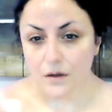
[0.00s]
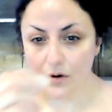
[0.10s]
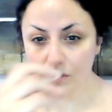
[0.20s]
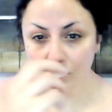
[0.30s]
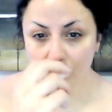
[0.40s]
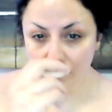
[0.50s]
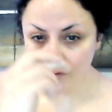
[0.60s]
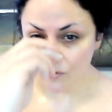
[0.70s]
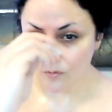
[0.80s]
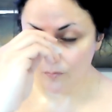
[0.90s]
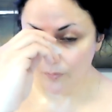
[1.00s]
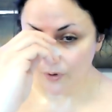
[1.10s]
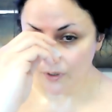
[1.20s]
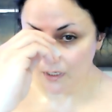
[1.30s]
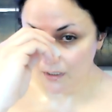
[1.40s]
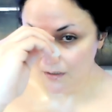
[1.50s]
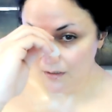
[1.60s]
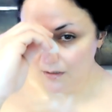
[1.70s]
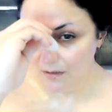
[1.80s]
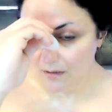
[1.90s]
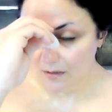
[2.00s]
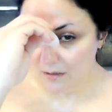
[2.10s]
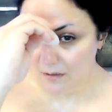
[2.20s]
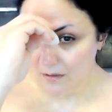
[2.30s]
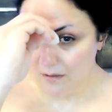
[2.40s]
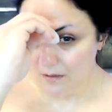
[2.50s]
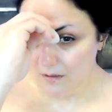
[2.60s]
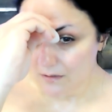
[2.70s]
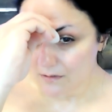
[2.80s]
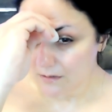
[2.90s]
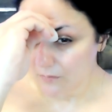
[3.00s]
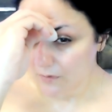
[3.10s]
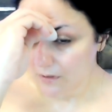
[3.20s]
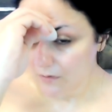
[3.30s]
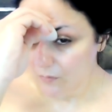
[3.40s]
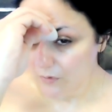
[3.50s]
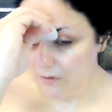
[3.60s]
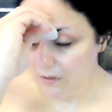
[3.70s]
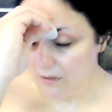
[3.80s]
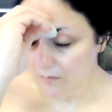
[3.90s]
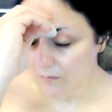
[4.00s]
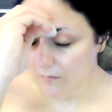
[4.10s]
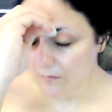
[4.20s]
whole of your body. So we're going to work up.